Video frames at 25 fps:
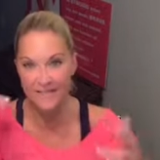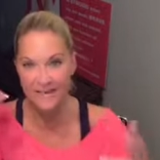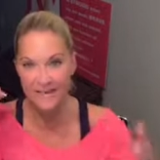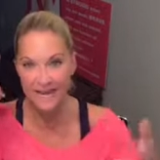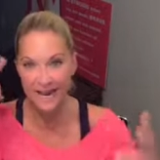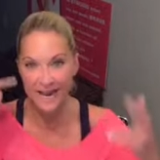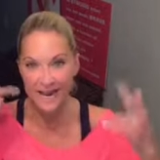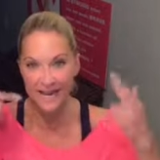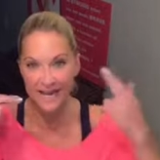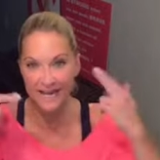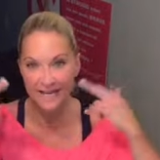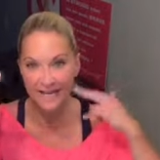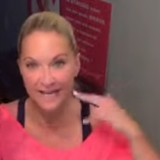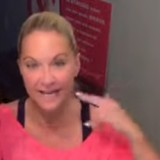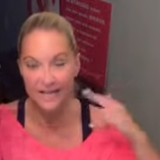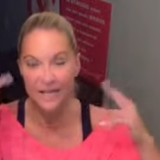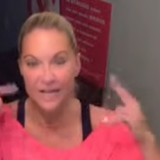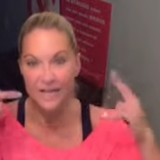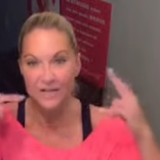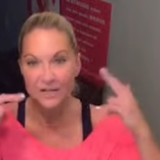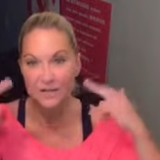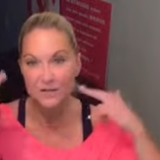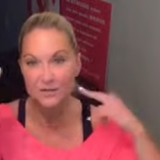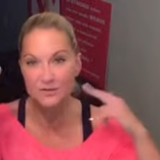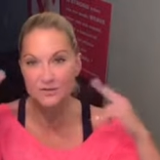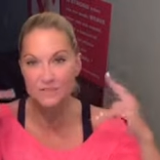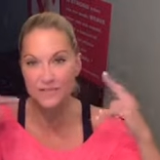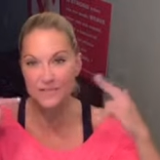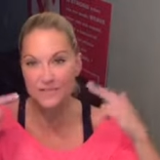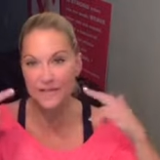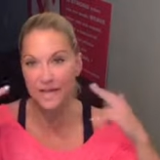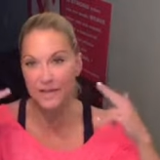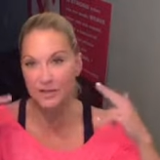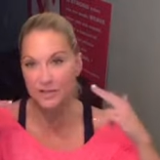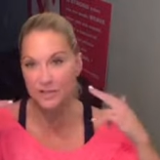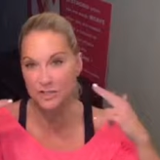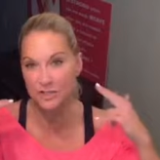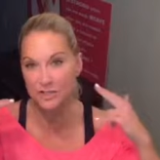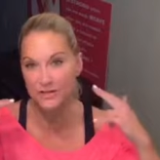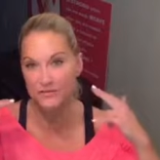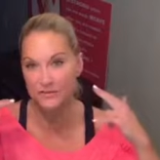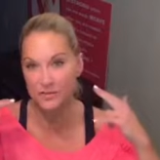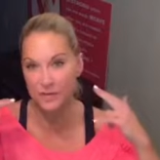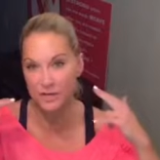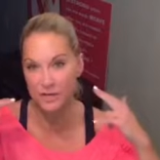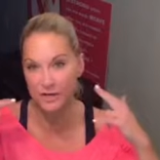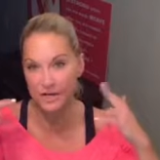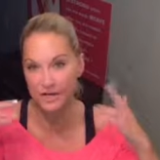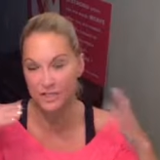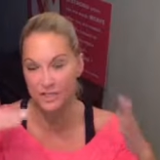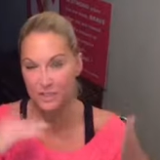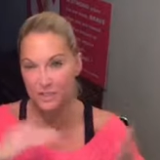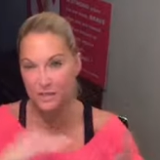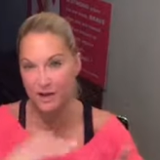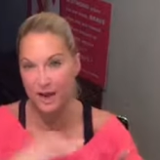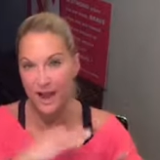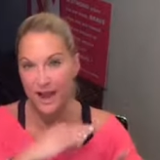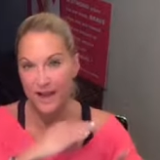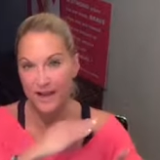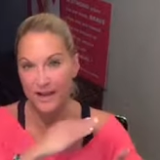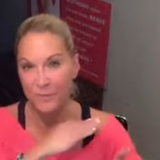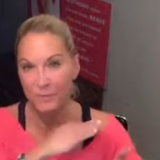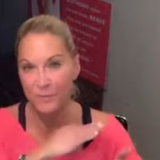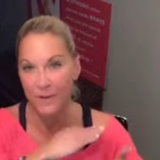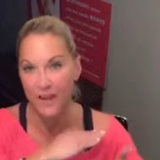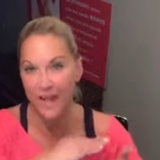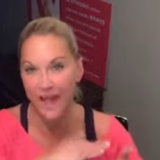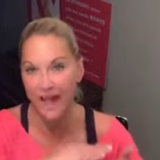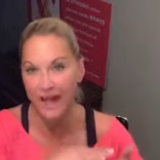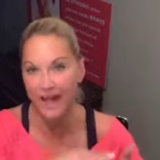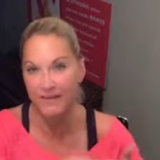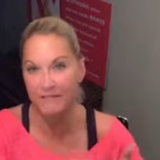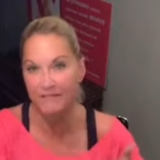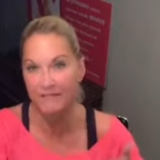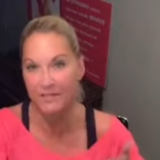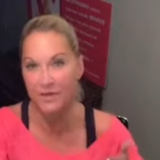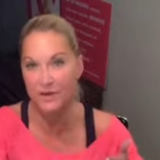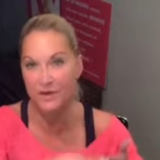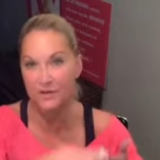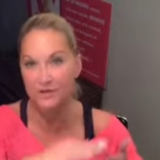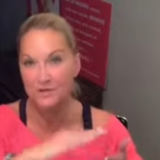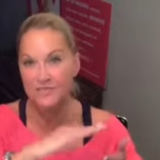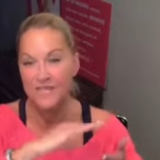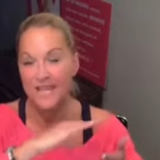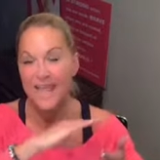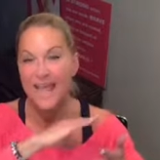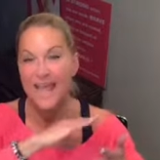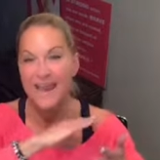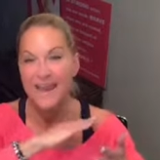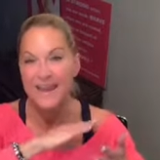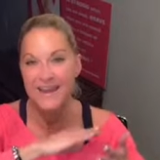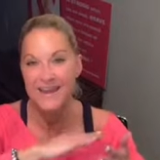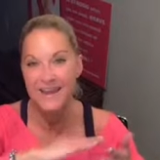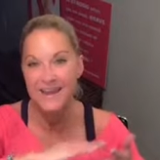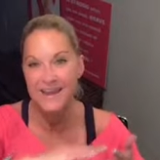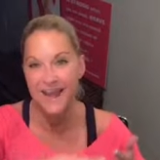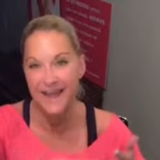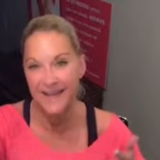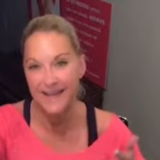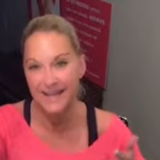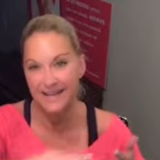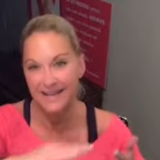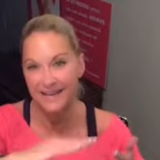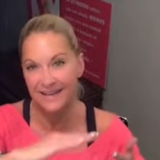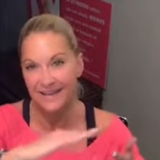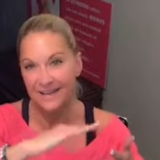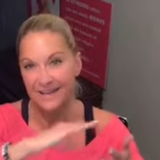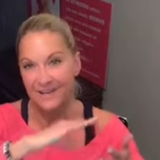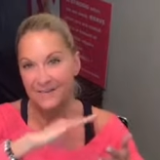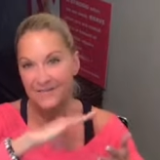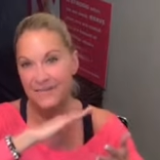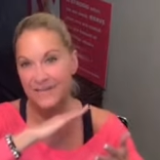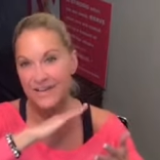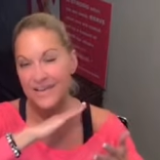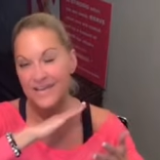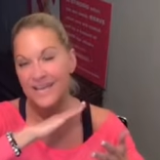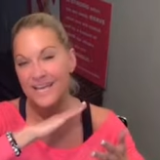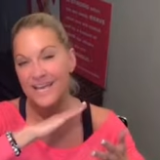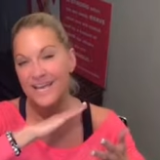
And I use the analogy of a train track, and we have those negative